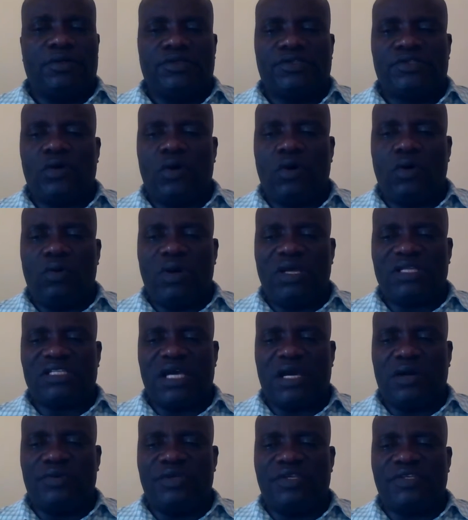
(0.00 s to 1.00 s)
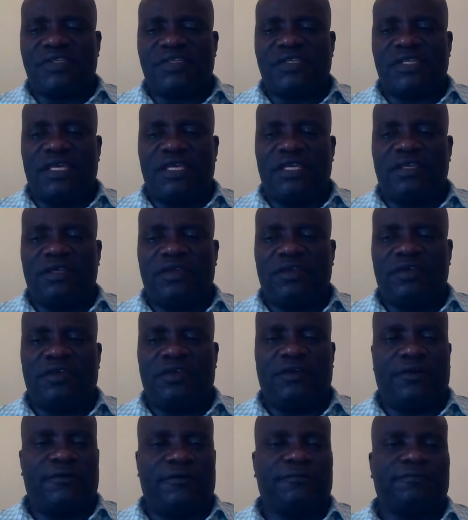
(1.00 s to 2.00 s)
So what are we saying
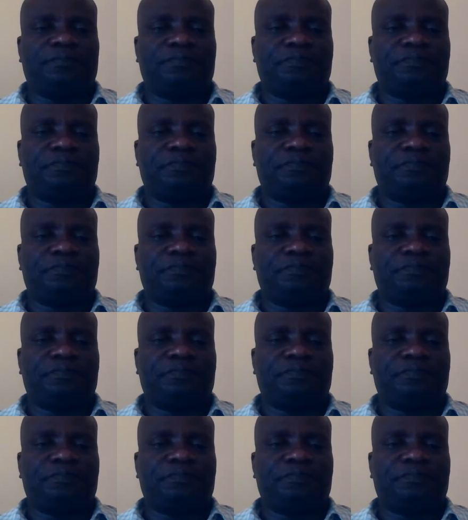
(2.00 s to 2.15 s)
here?